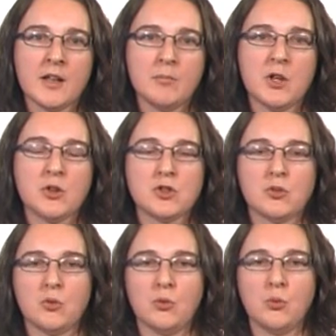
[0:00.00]
because
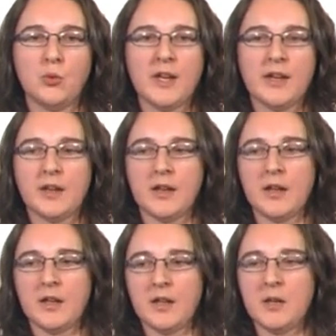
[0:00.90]
we
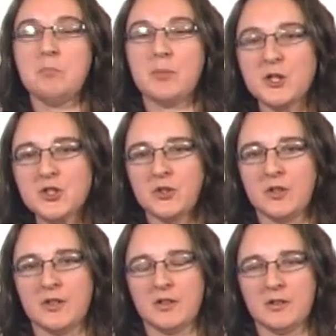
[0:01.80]

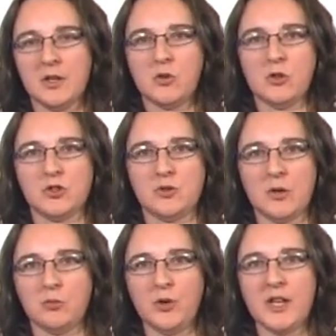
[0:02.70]
impersonate the culture,
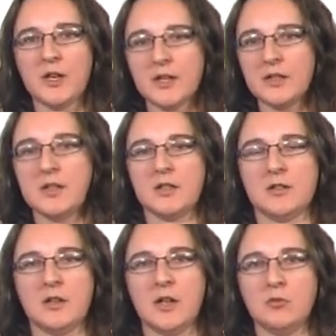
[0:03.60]
and we incarnate
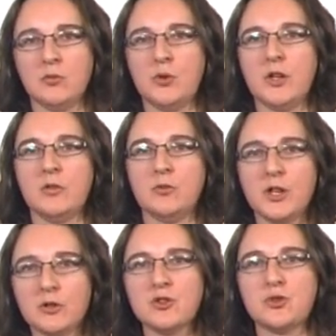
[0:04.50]
and
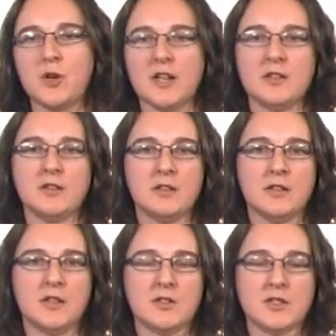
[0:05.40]
reconstruct
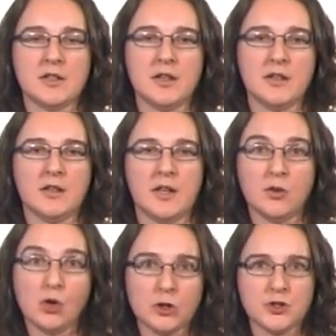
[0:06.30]
the
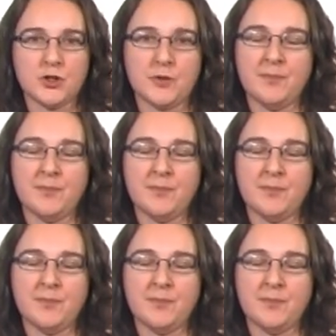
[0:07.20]
culture.